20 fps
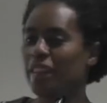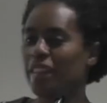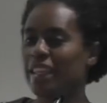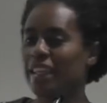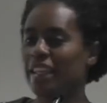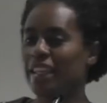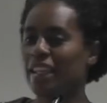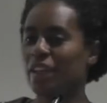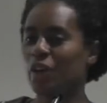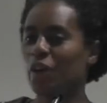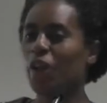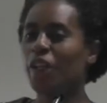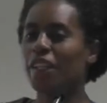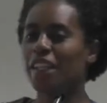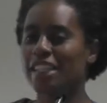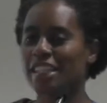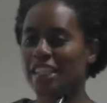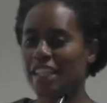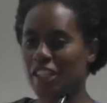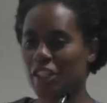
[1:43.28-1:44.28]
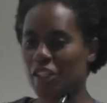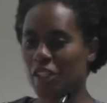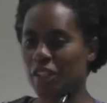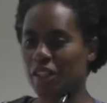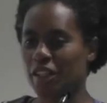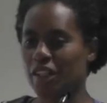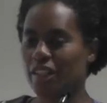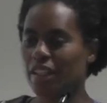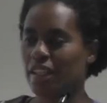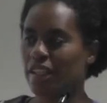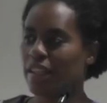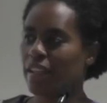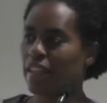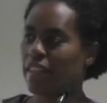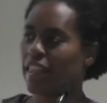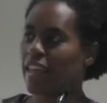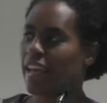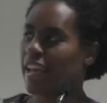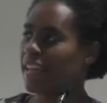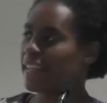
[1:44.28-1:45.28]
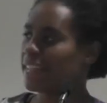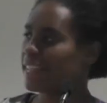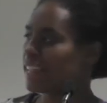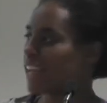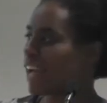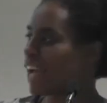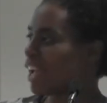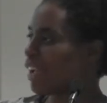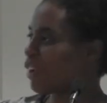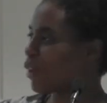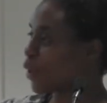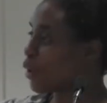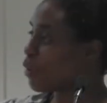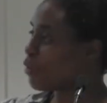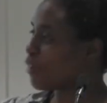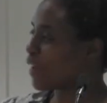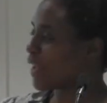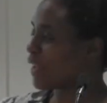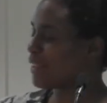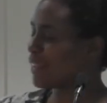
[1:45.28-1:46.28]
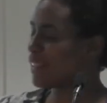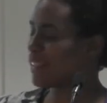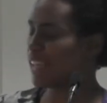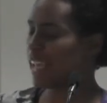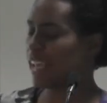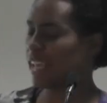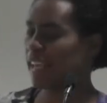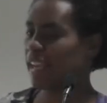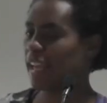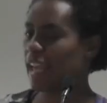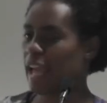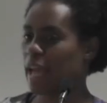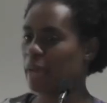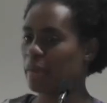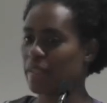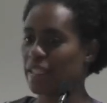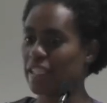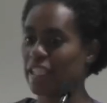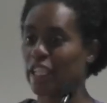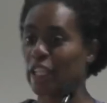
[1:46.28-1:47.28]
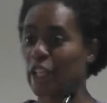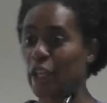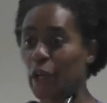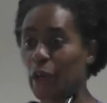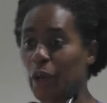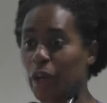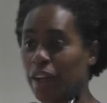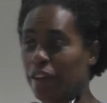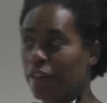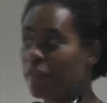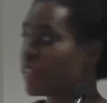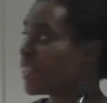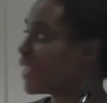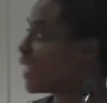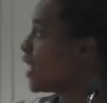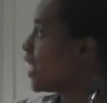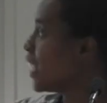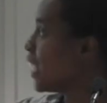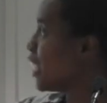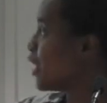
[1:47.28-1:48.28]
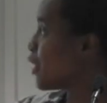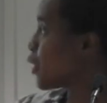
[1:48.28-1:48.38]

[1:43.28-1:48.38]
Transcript: the organization that I co-founded and am CEO of is